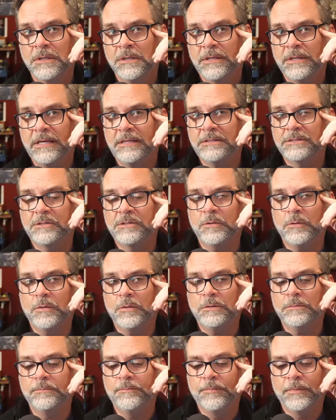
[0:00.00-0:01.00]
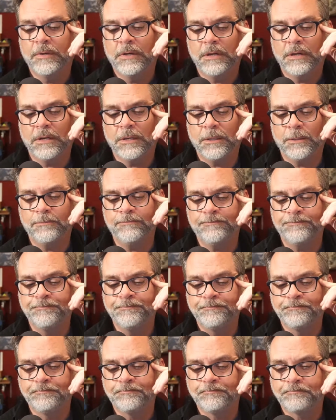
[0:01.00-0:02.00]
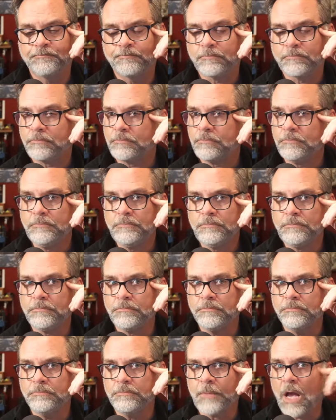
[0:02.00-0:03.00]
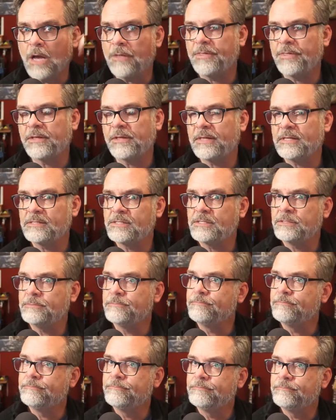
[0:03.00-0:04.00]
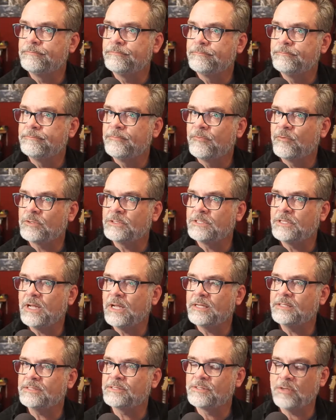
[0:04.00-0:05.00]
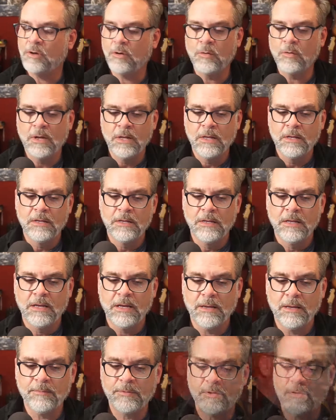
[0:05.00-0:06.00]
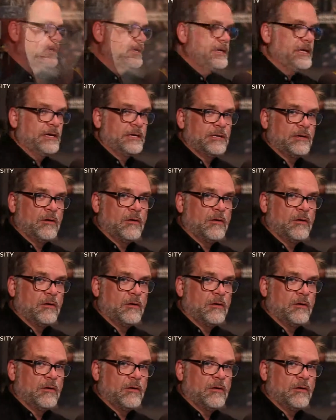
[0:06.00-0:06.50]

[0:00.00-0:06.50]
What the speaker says: That's cool. I think that's it for tonight. So I'm going to kick it